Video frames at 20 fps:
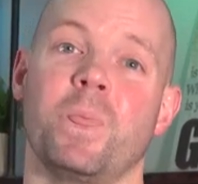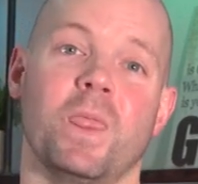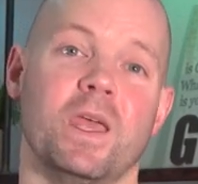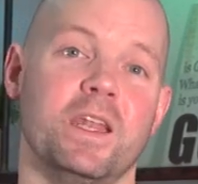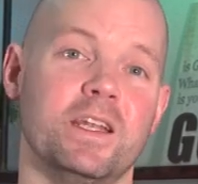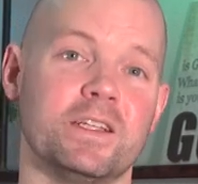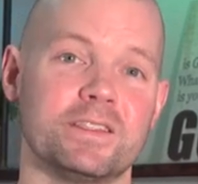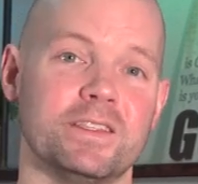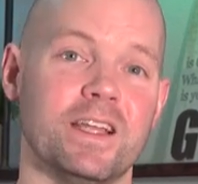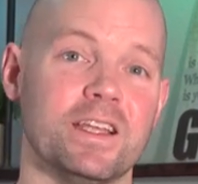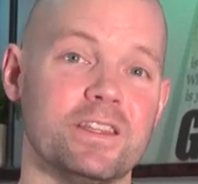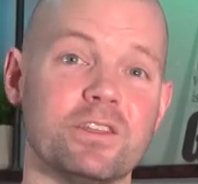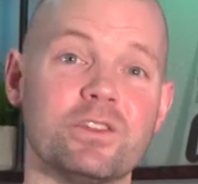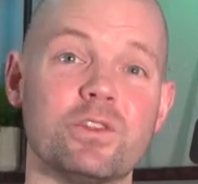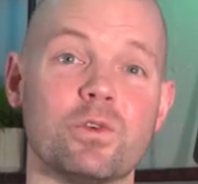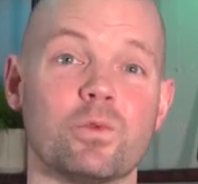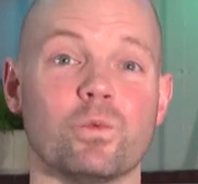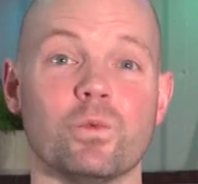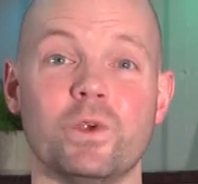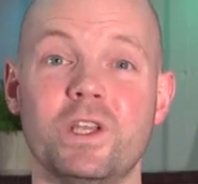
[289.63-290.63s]
And it's not that
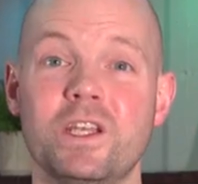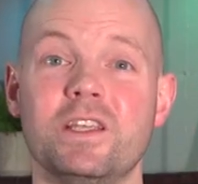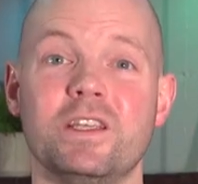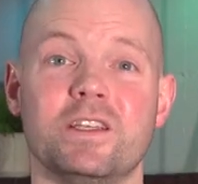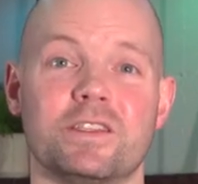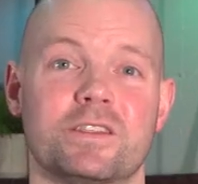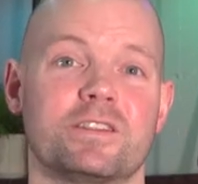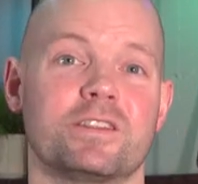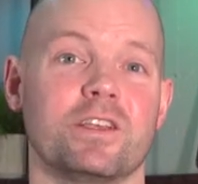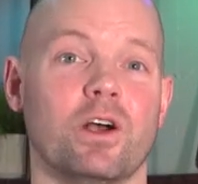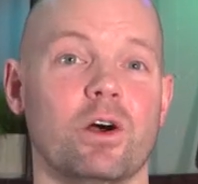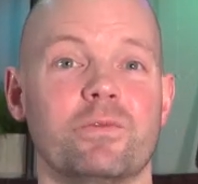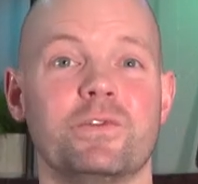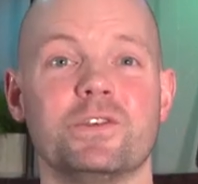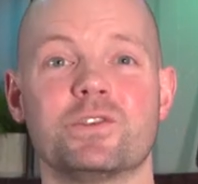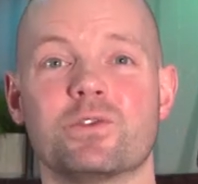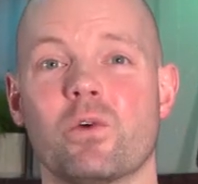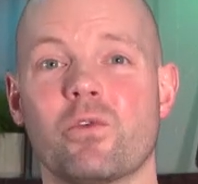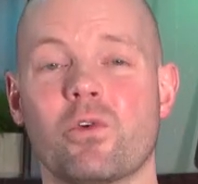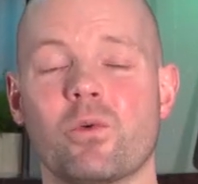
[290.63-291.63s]
the reading itself
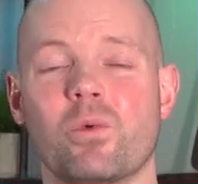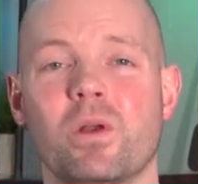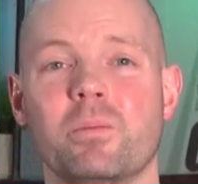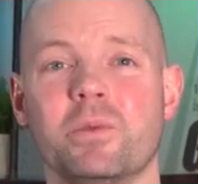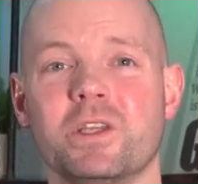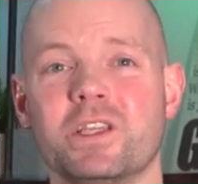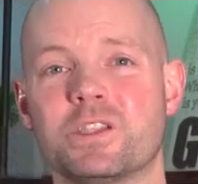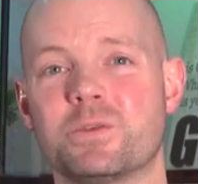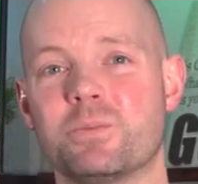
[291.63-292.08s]
is overwhelming.